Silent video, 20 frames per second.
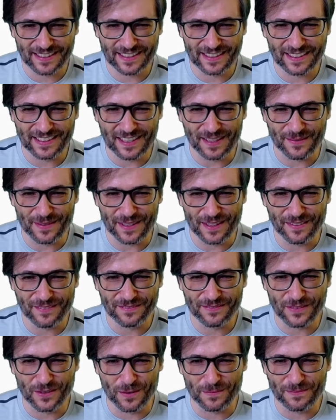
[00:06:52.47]
There we go.
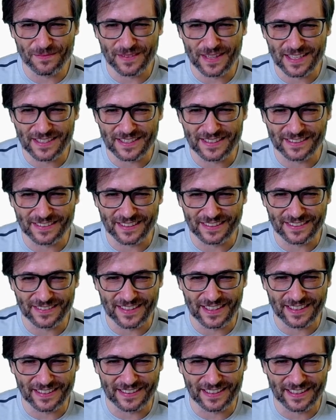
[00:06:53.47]
Nope, that's still not the
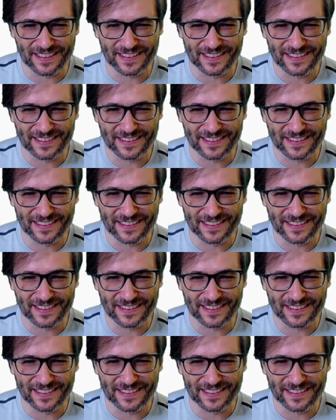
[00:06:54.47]
right click.